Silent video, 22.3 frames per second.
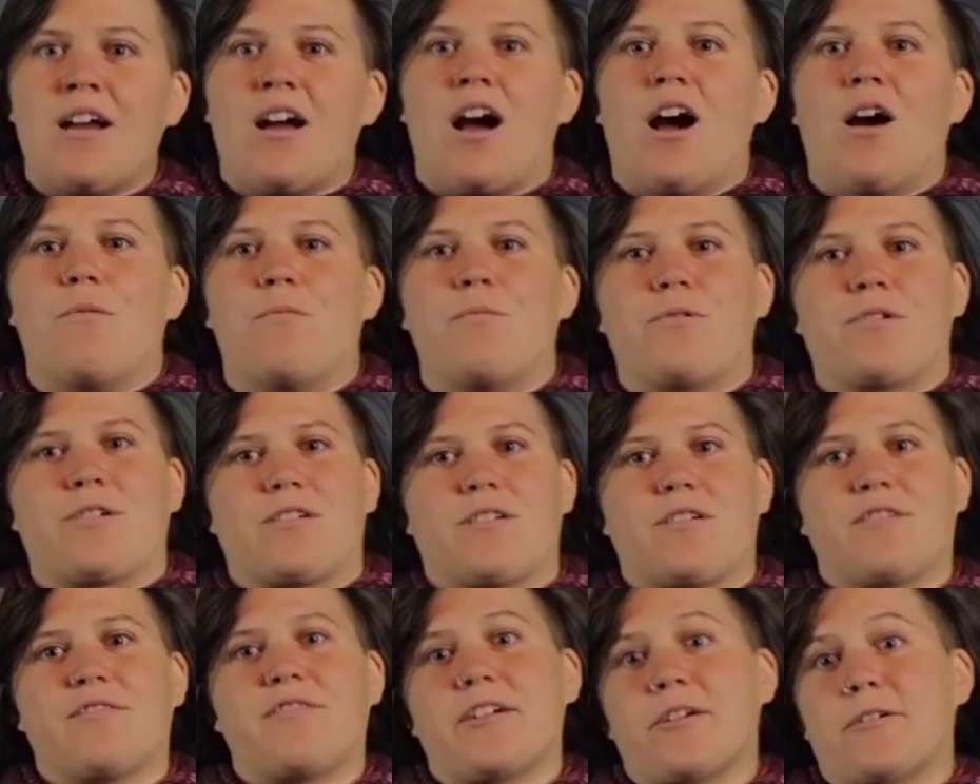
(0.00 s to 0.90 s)
Um,
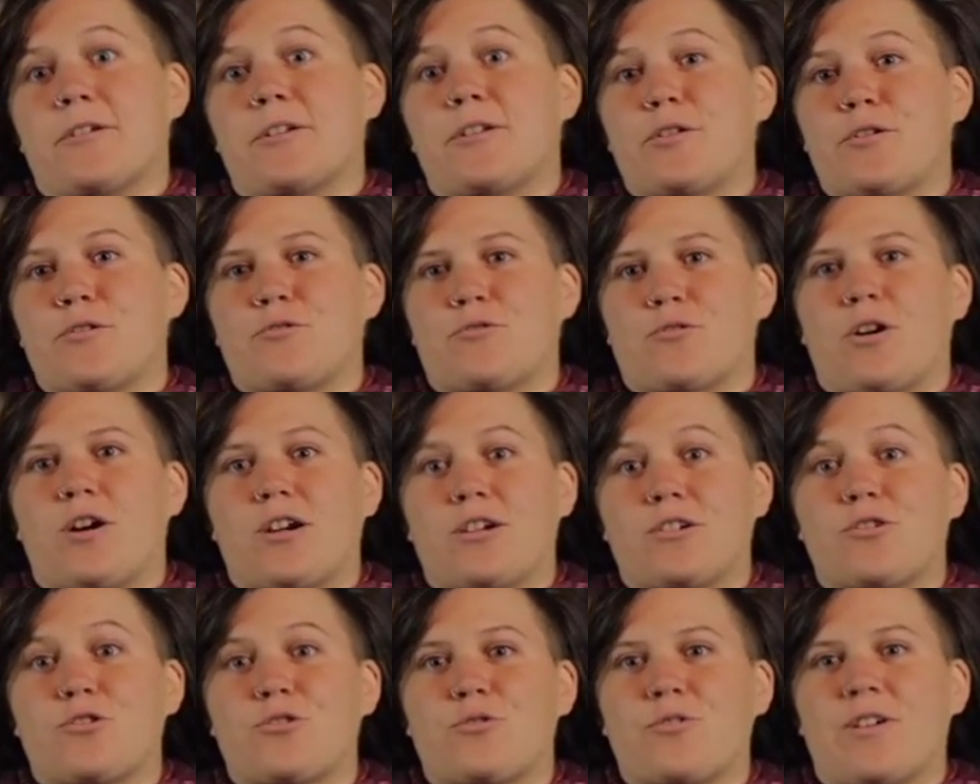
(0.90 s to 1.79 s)
we're a very
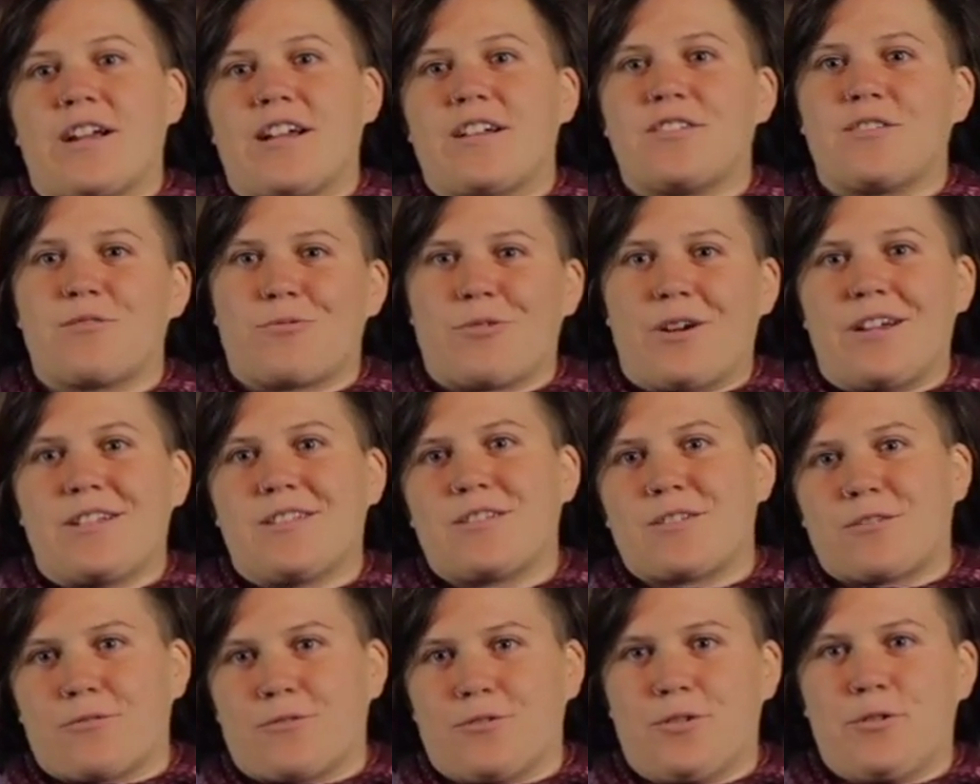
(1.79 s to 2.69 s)
strong trans
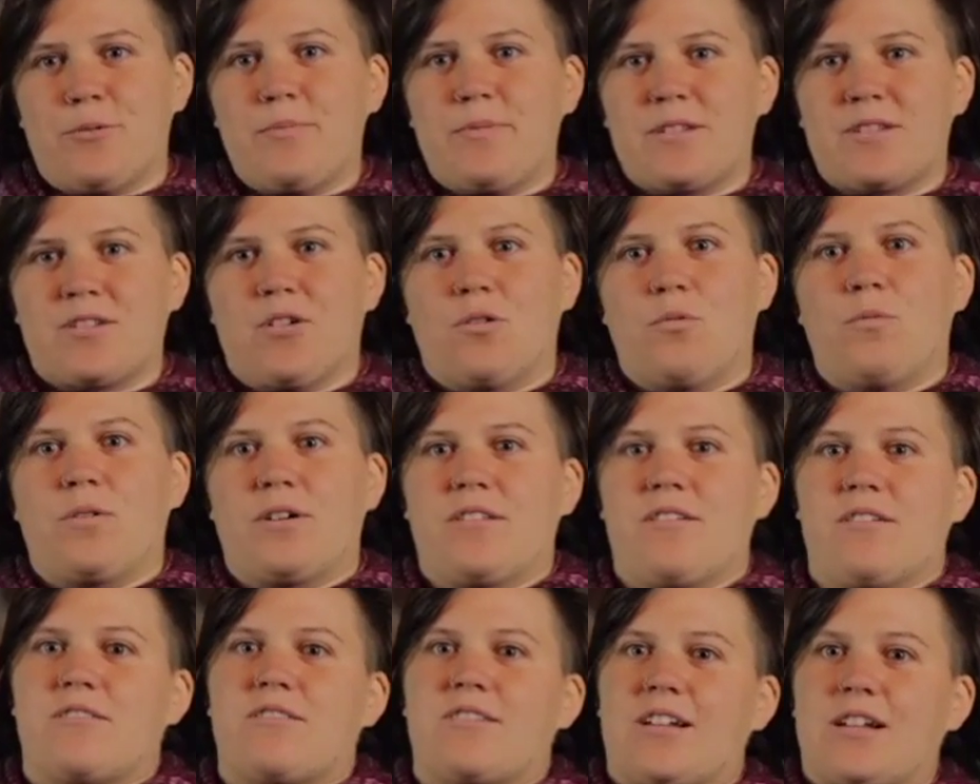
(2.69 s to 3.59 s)
rights group, so one
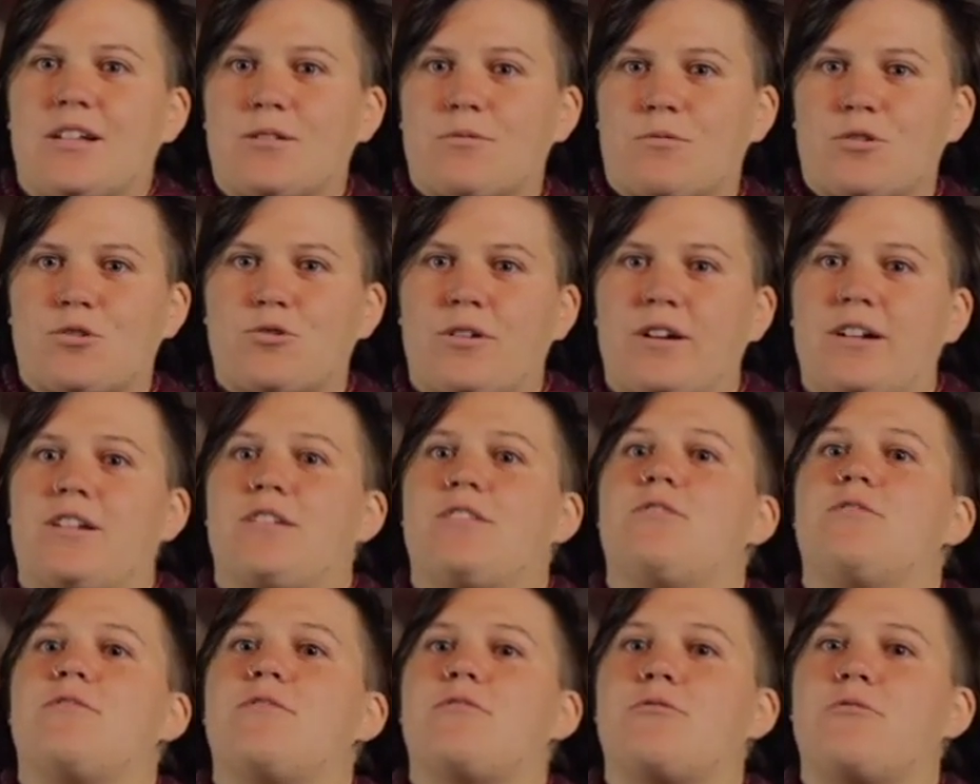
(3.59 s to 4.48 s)
of the things we're trying
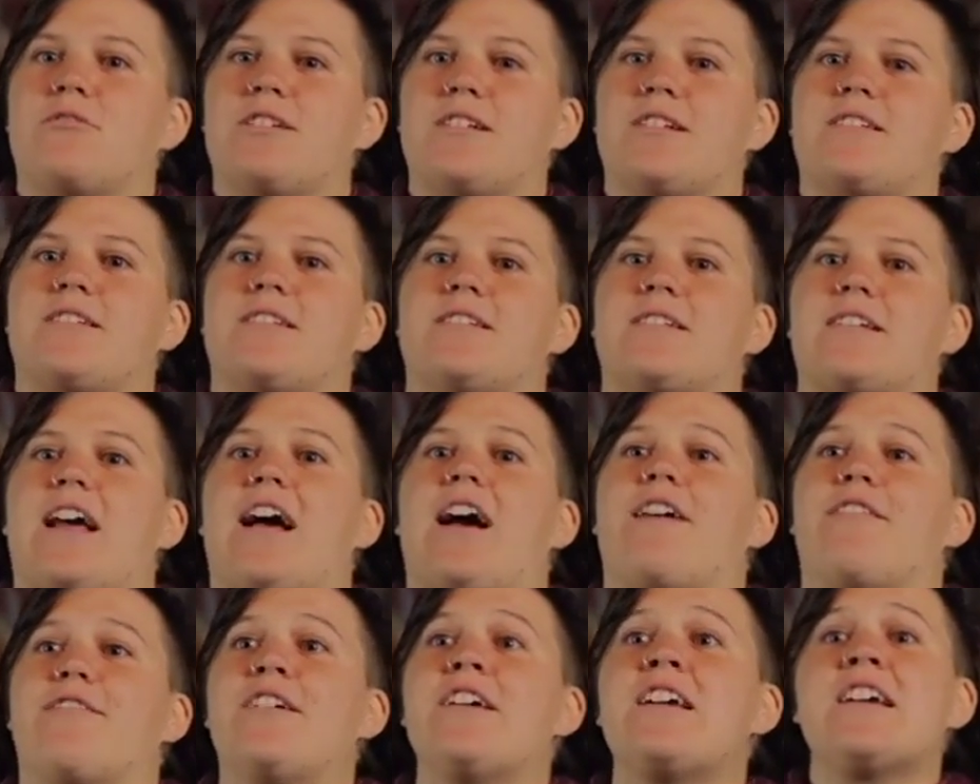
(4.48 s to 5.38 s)
to do through this is
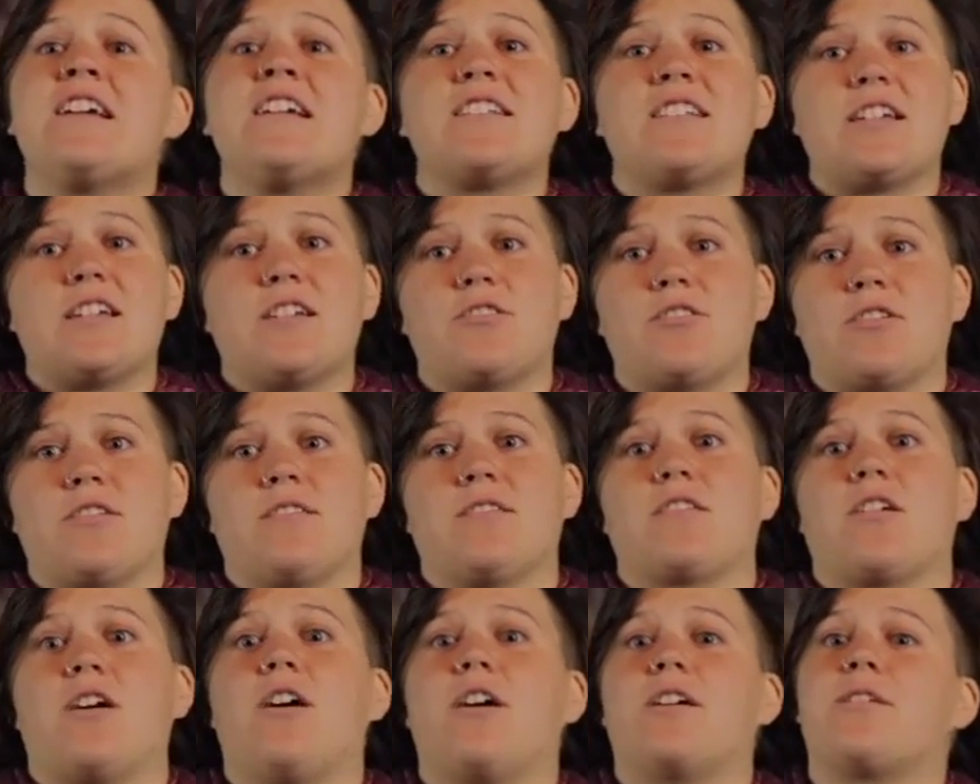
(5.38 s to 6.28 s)
have
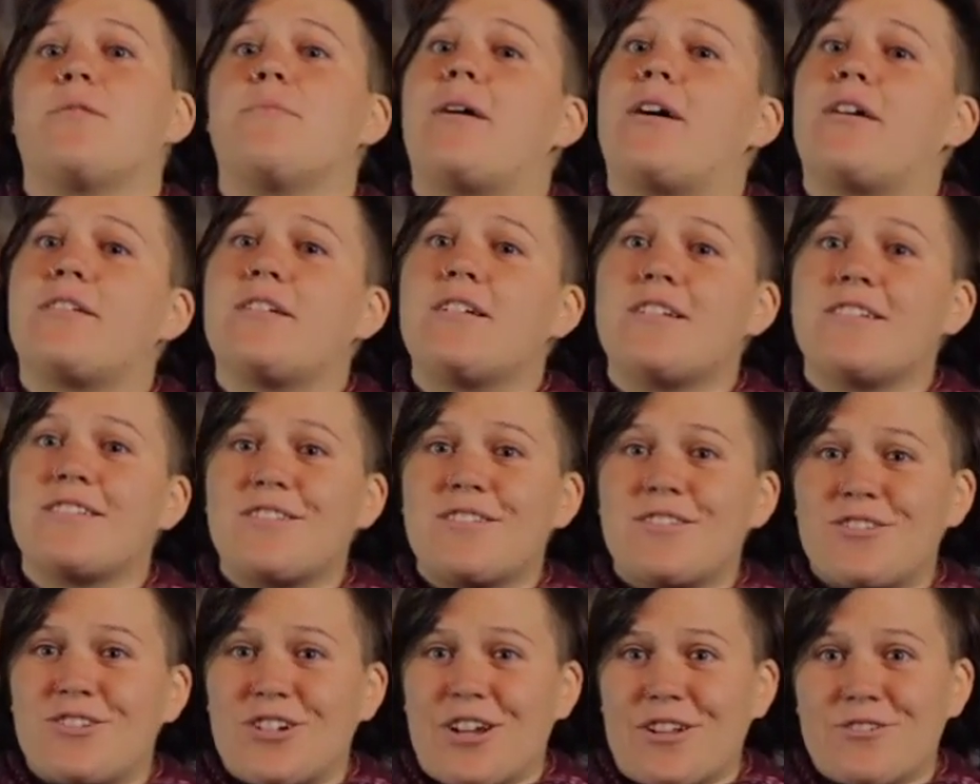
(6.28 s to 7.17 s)
teach-ins on about
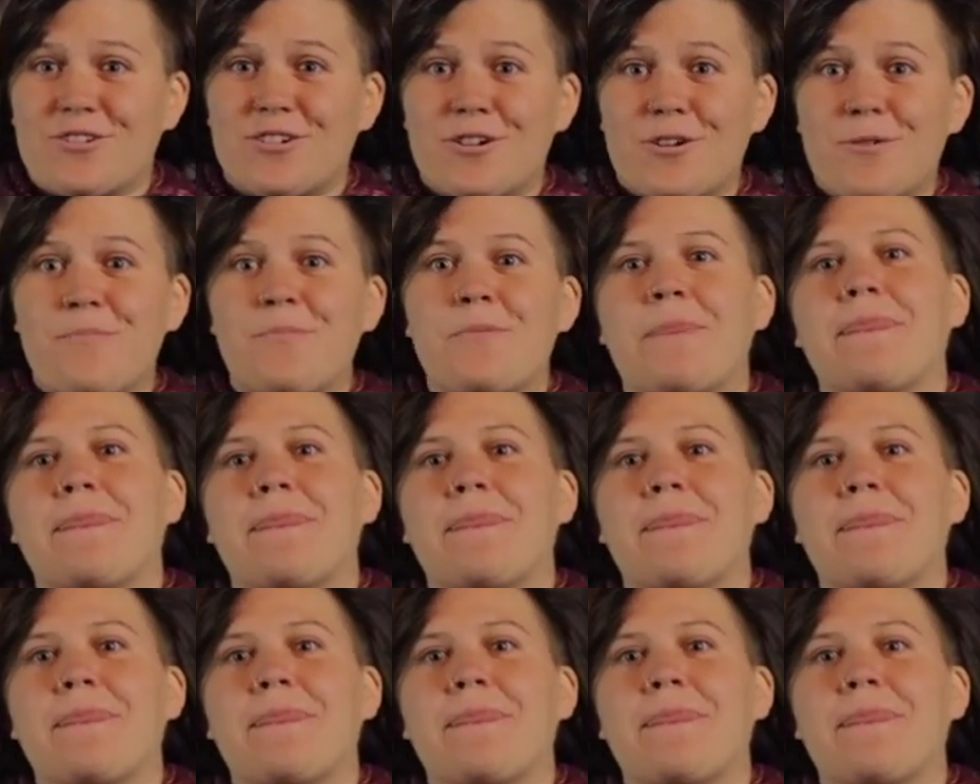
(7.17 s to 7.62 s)
his gender.